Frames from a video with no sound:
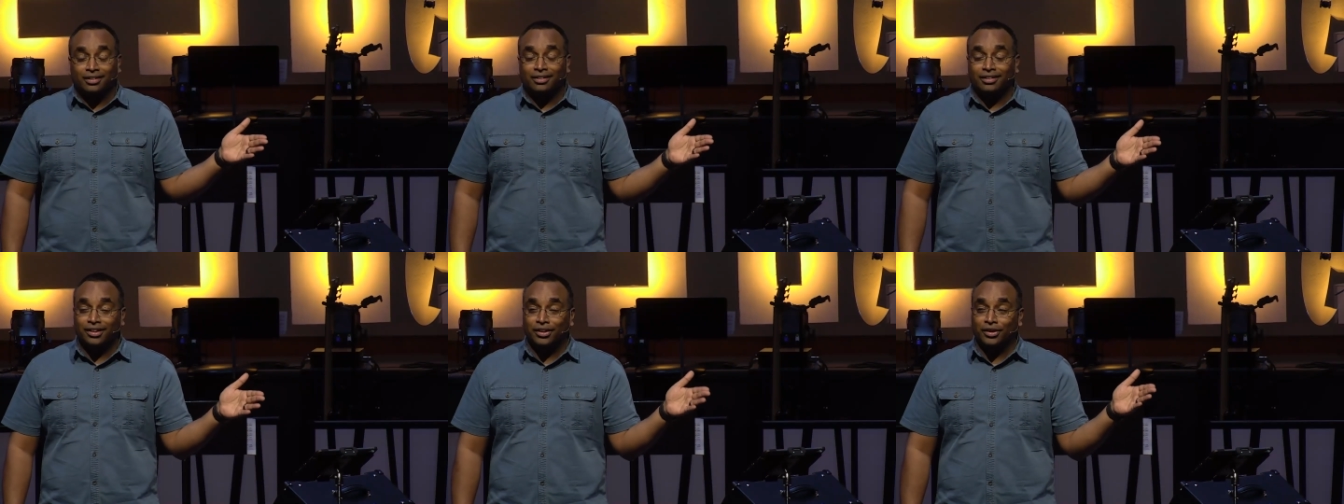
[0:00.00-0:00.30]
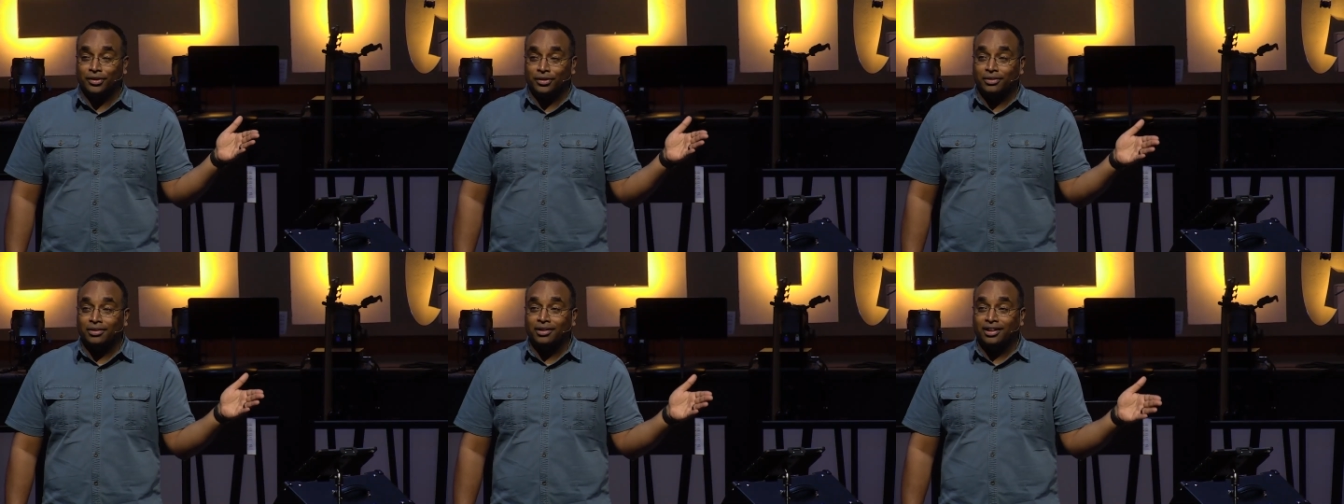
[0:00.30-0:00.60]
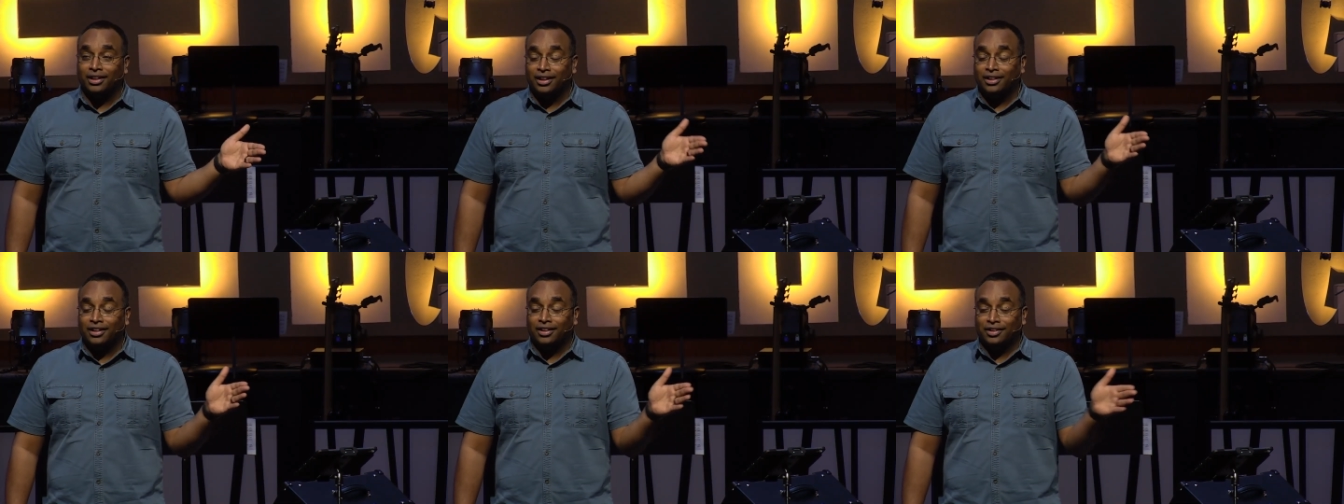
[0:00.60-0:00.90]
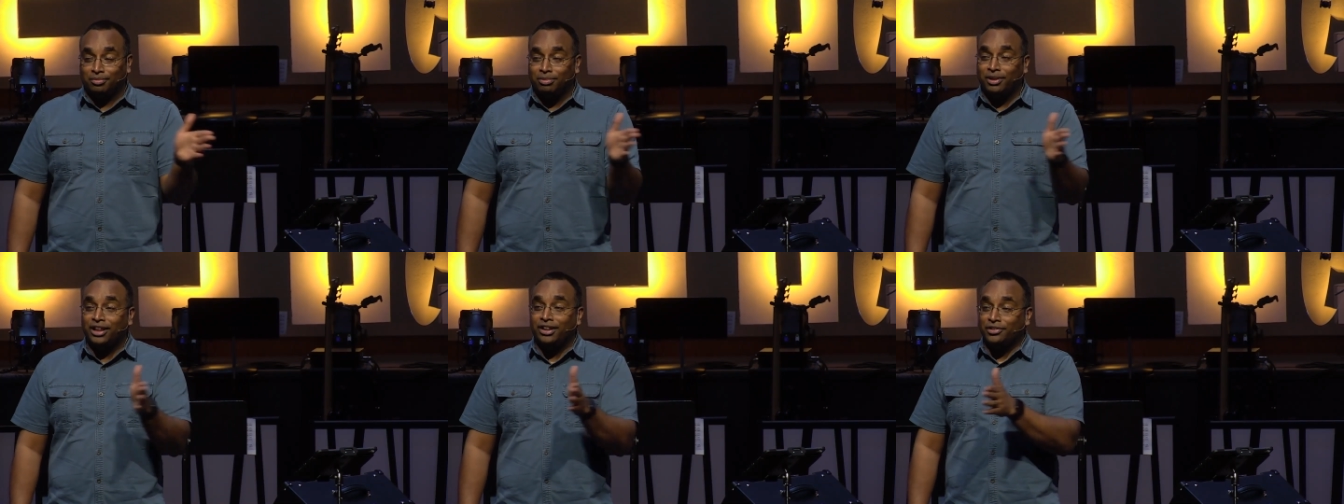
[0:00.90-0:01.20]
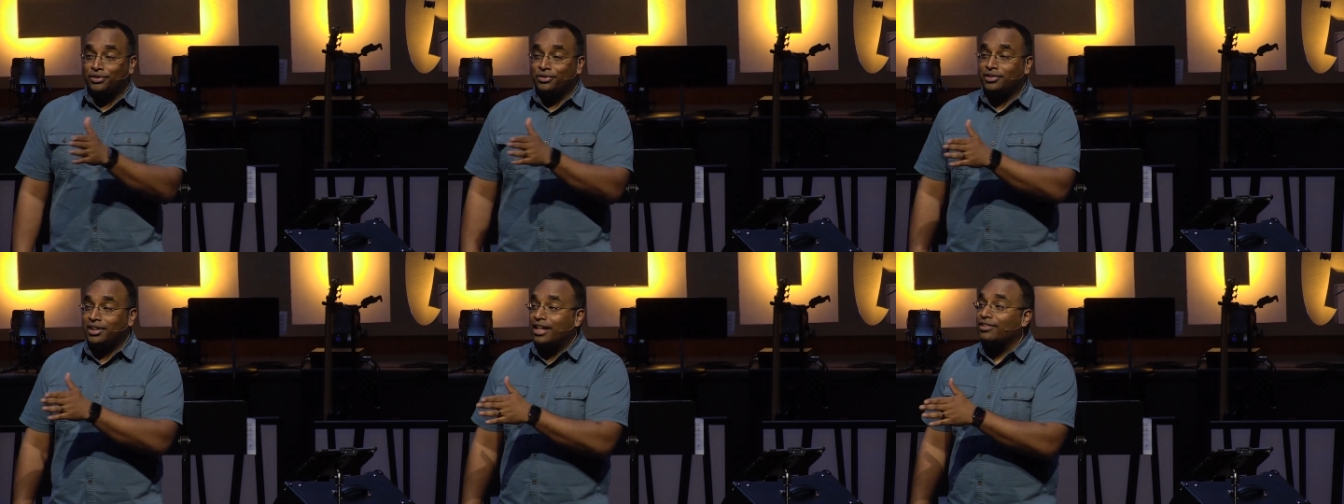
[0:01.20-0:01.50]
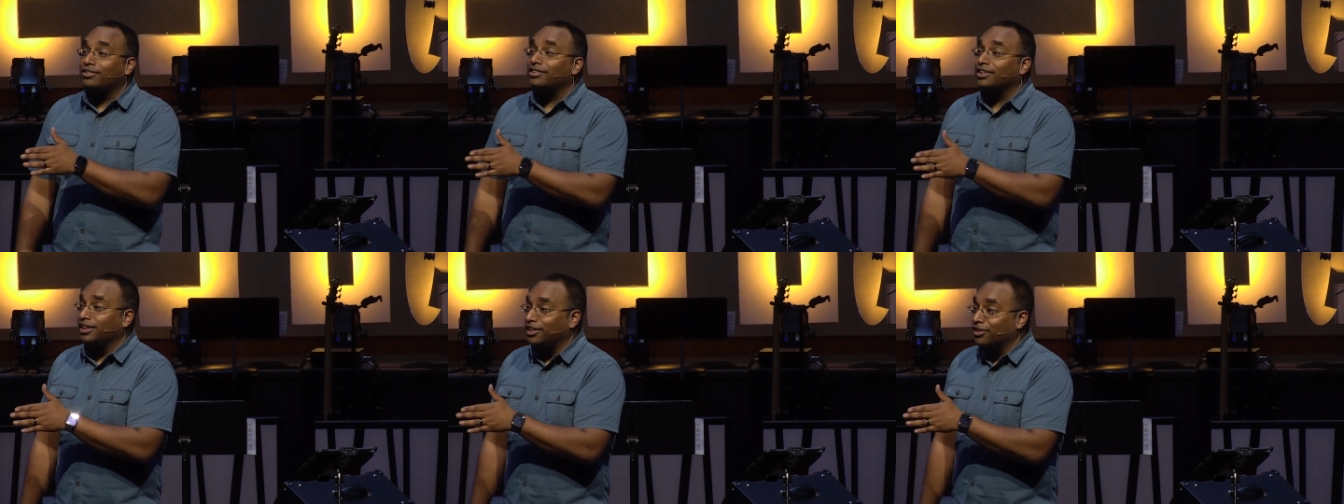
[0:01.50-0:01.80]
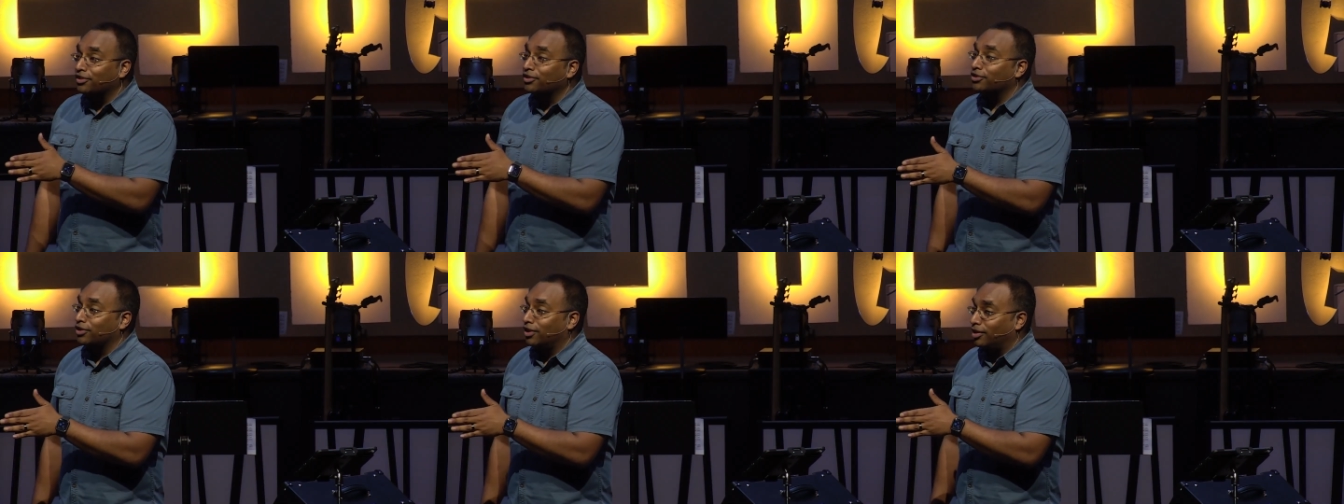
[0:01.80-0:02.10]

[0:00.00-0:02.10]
you know, it's been 2,000 years